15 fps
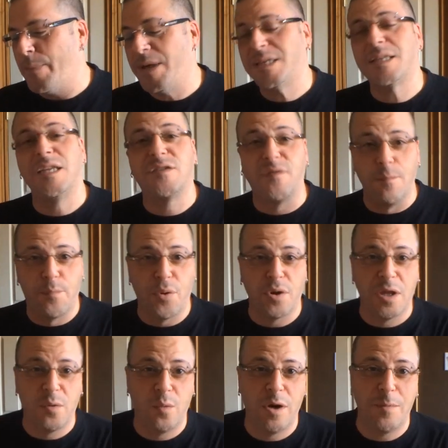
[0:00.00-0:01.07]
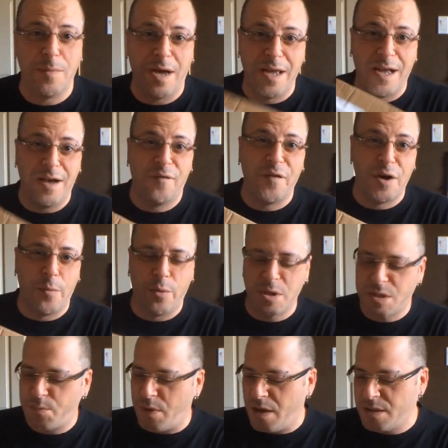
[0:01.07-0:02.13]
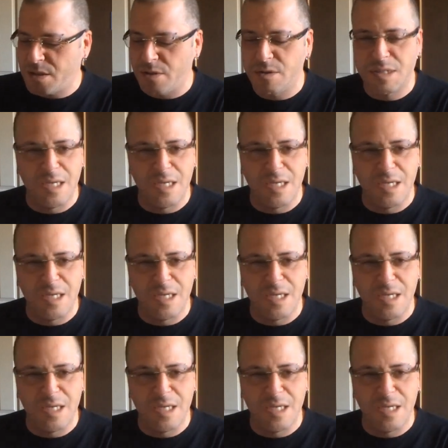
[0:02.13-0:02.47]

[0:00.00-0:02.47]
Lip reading: Basically, it's from BerlinWood, my Fingerboard sponsor.